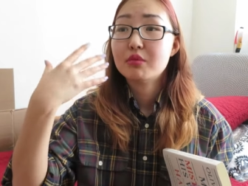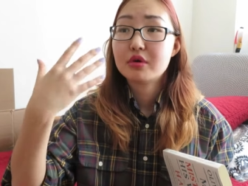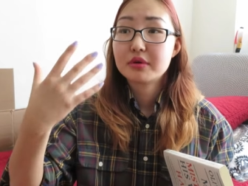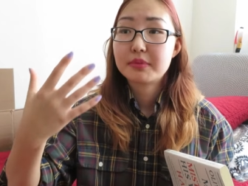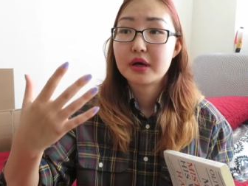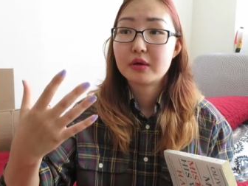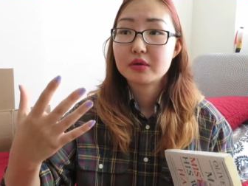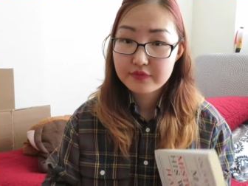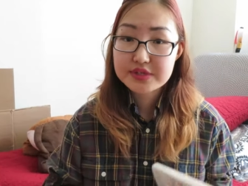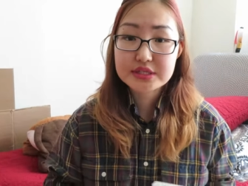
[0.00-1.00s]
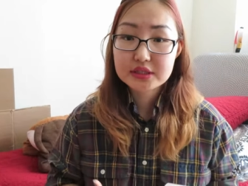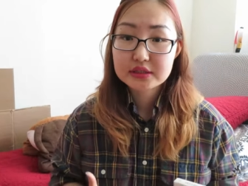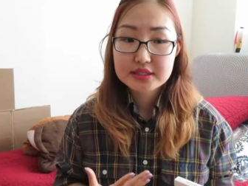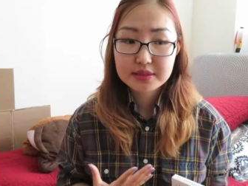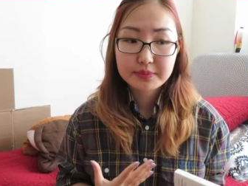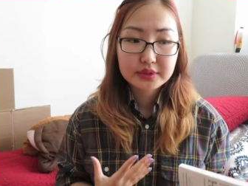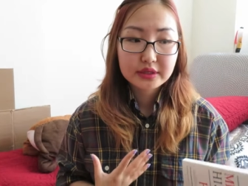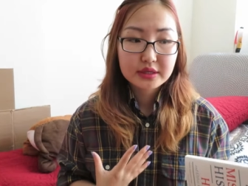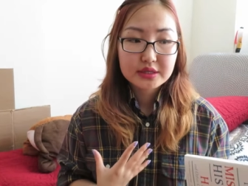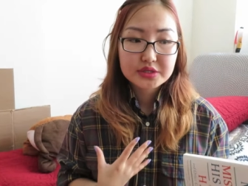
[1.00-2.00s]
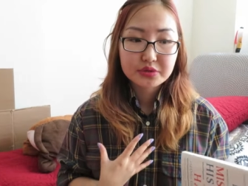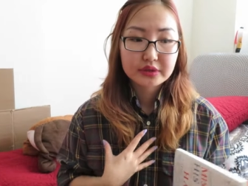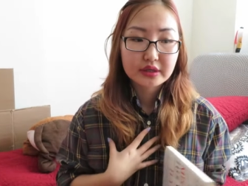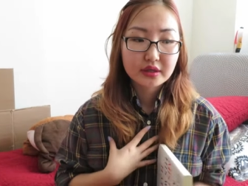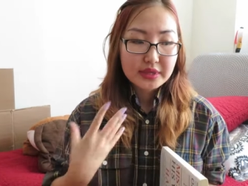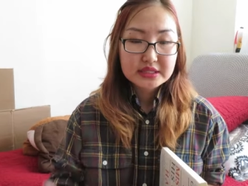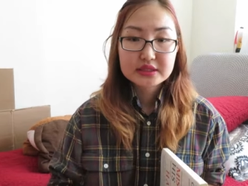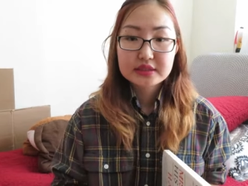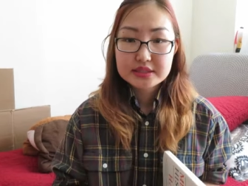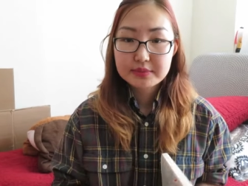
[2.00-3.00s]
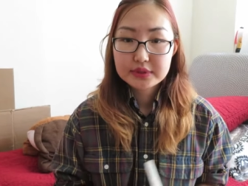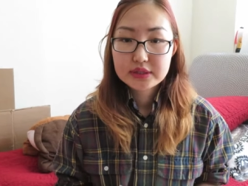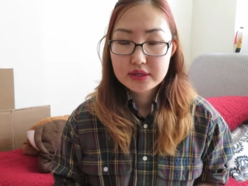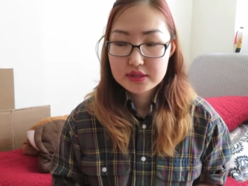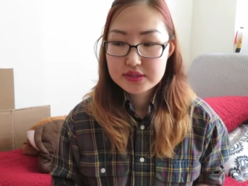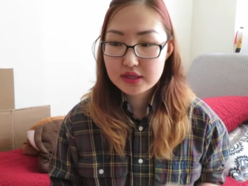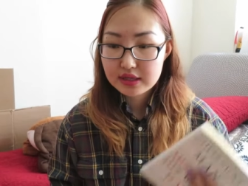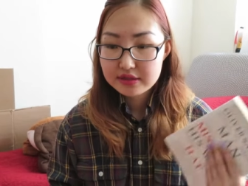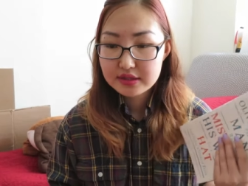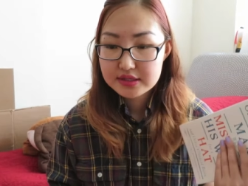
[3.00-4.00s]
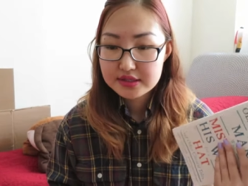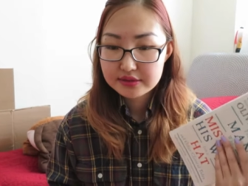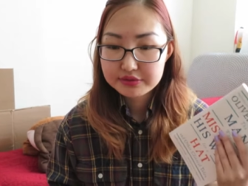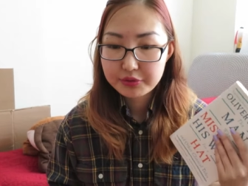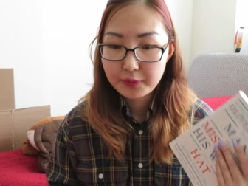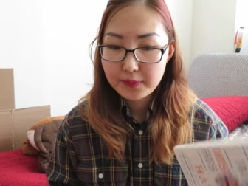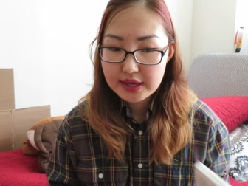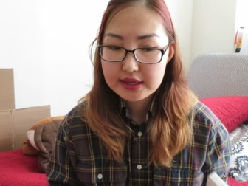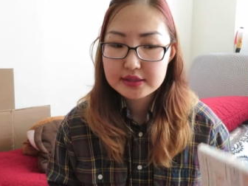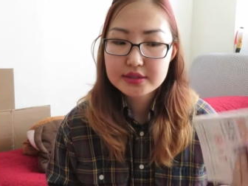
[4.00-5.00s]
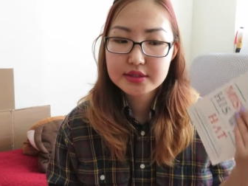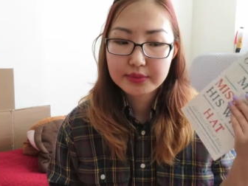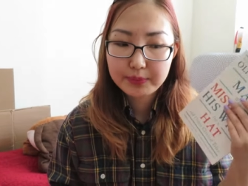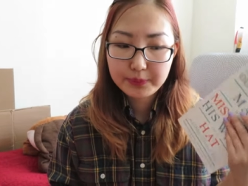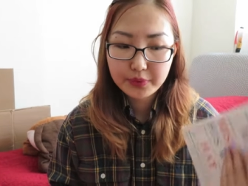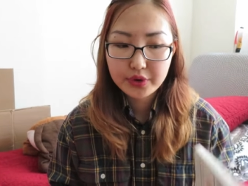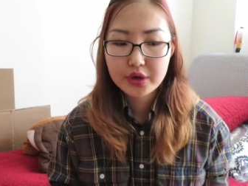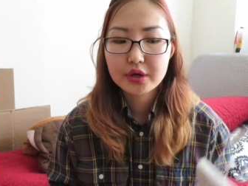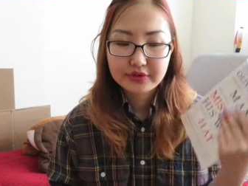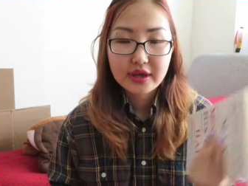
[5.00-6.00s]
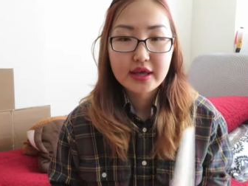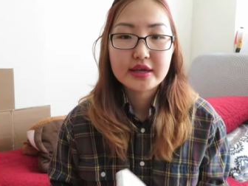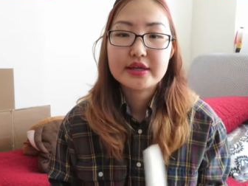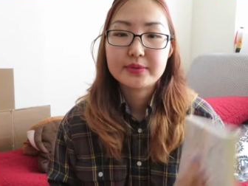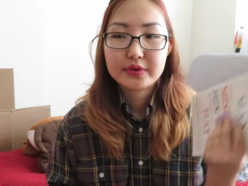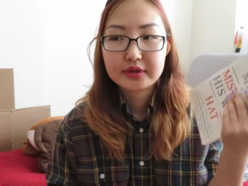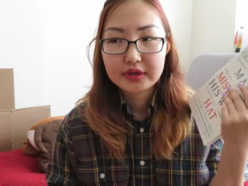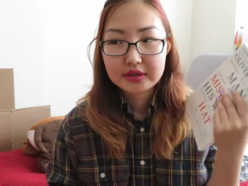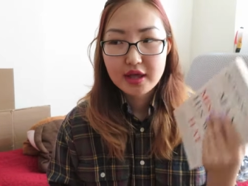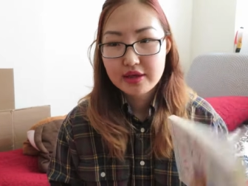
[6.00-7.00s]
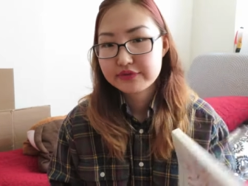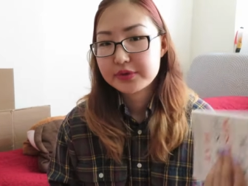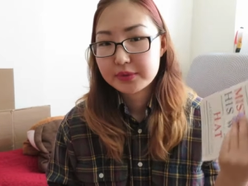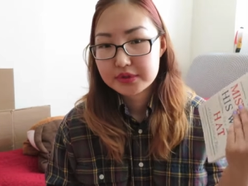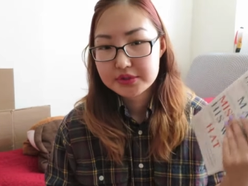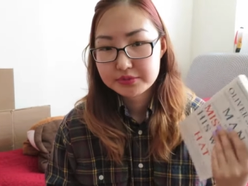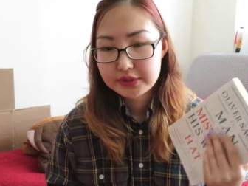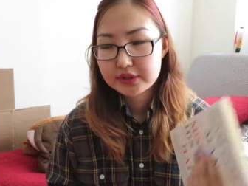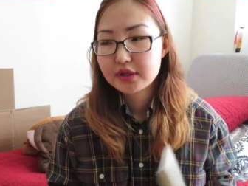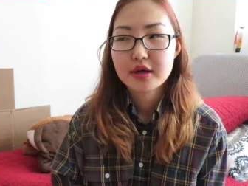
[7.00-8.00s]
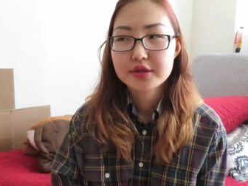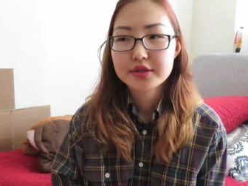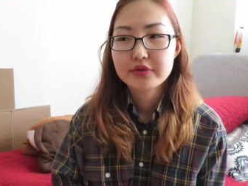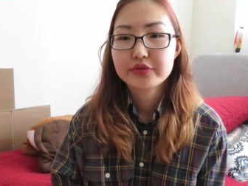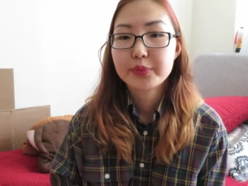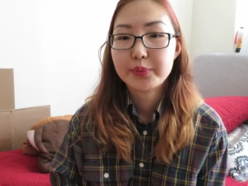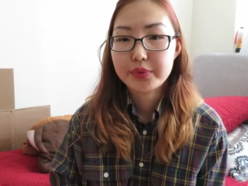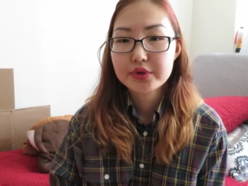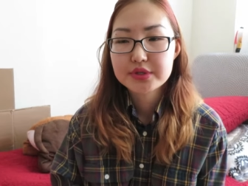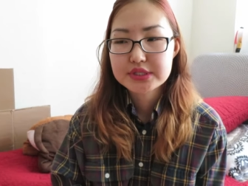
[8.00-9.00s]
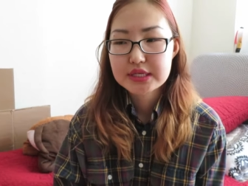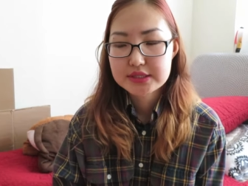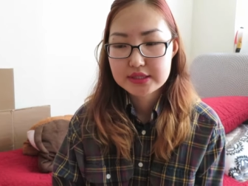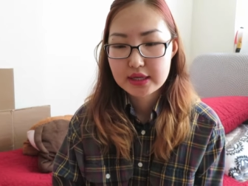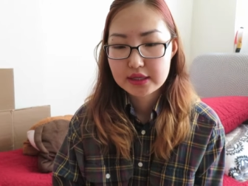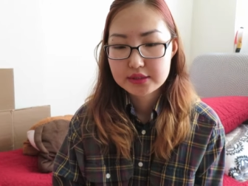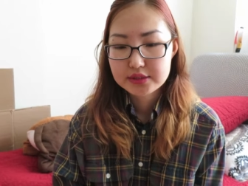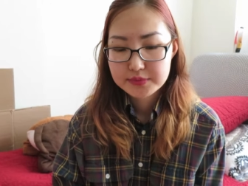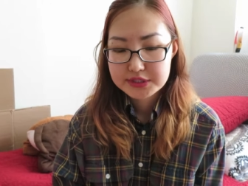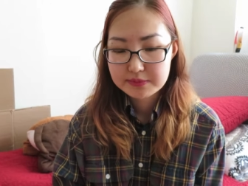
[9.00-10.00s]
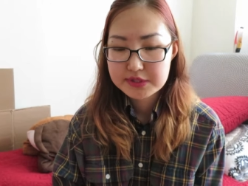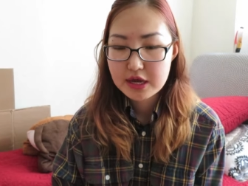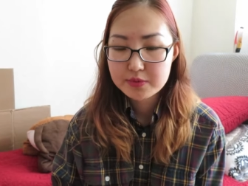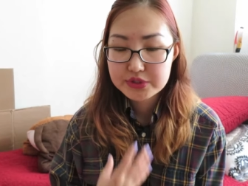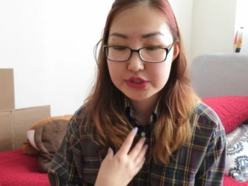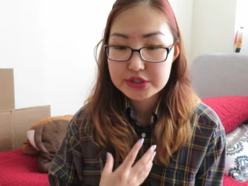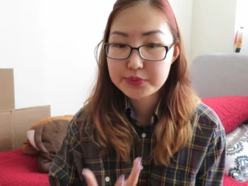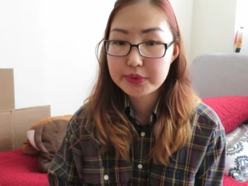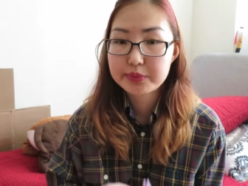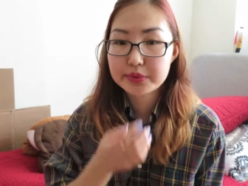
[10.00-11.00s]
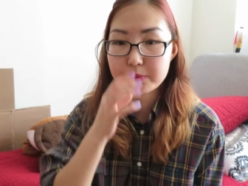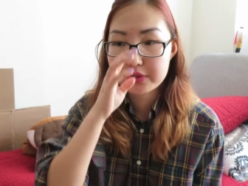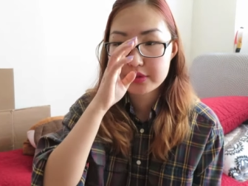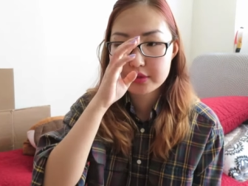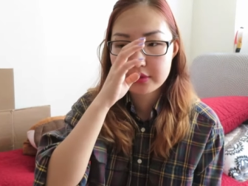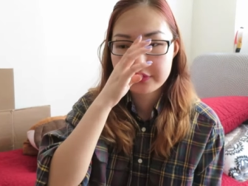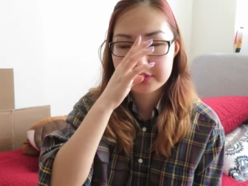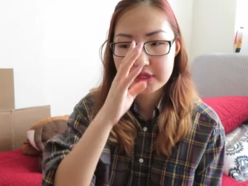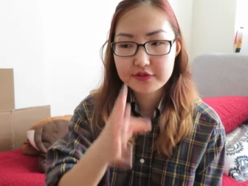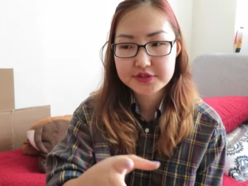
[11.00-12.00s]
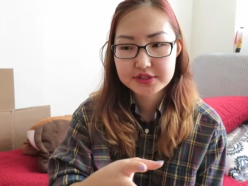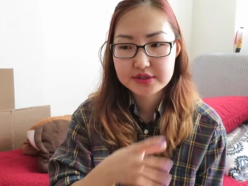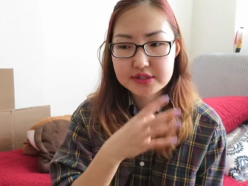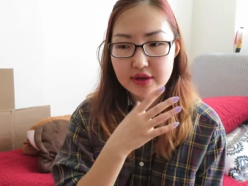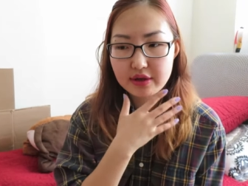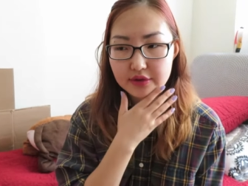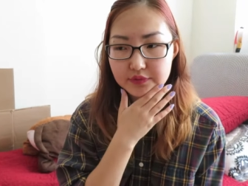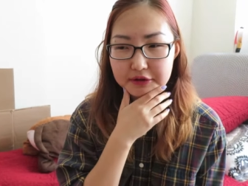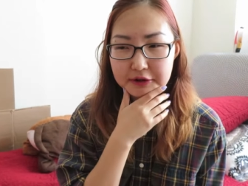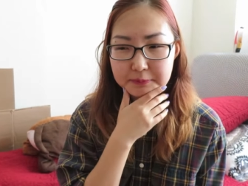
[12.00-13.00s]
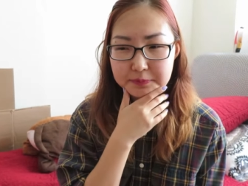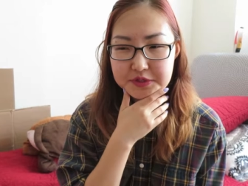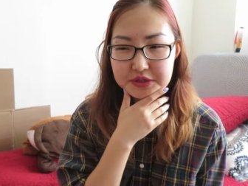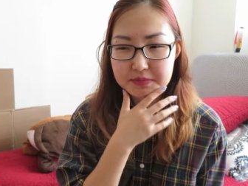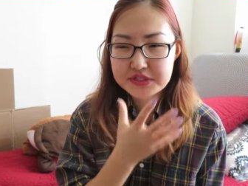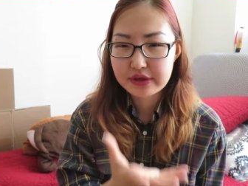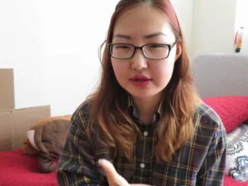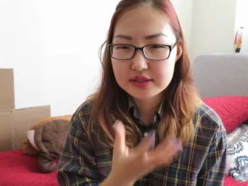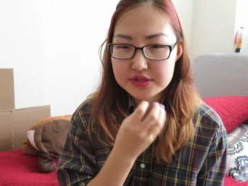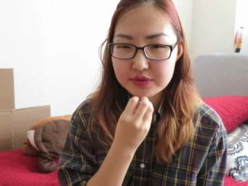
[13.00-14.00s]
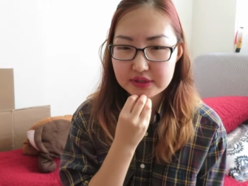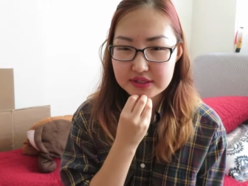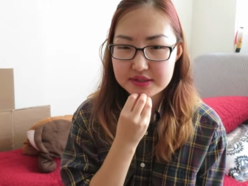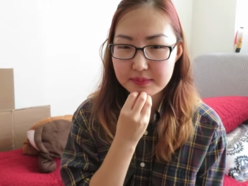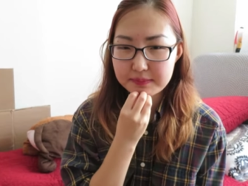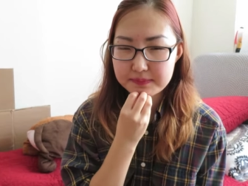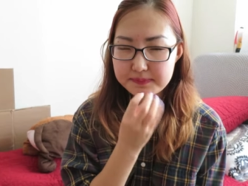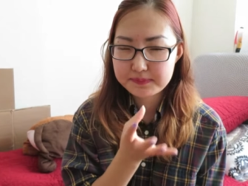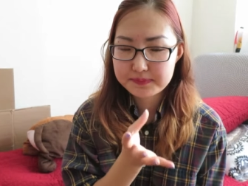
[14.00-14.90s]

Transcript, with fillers: more about physical disabilities or like mental disabilities. I think it's a great book for anyone and everyone to read. The author of the book says that sometimes these people with different deficits have um, some skills or like some